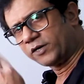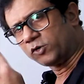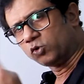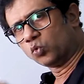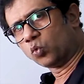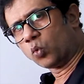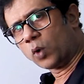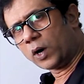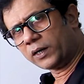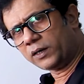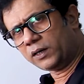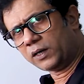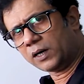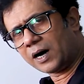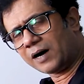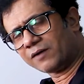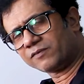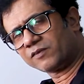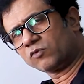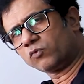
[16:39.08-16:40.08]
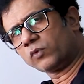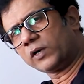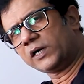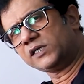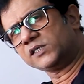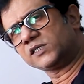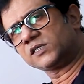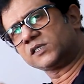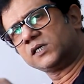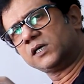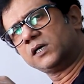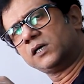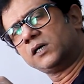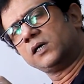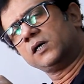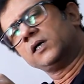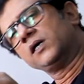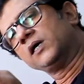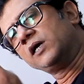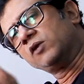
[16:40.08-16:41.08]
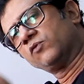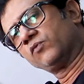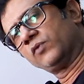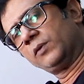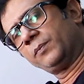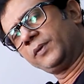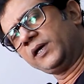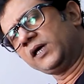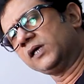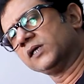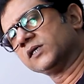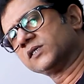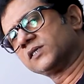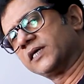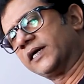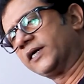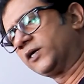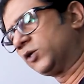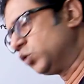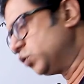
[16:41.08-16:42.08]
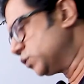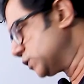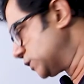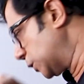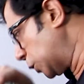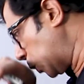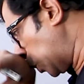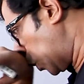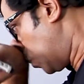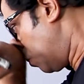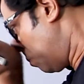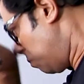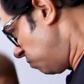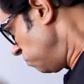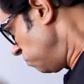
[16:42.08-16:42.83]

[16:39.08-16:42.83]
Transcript: to 1, otherwise it will be set to 0.